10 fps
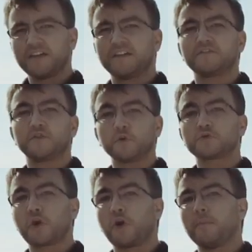And it is
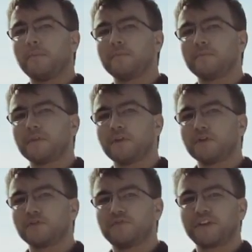your job
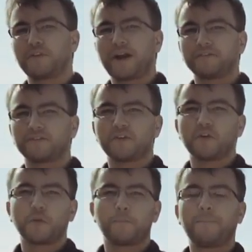to figure out
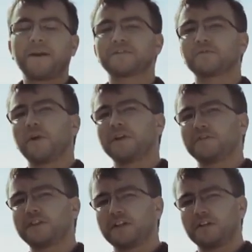the best way
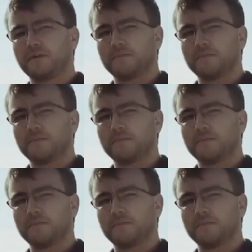to kill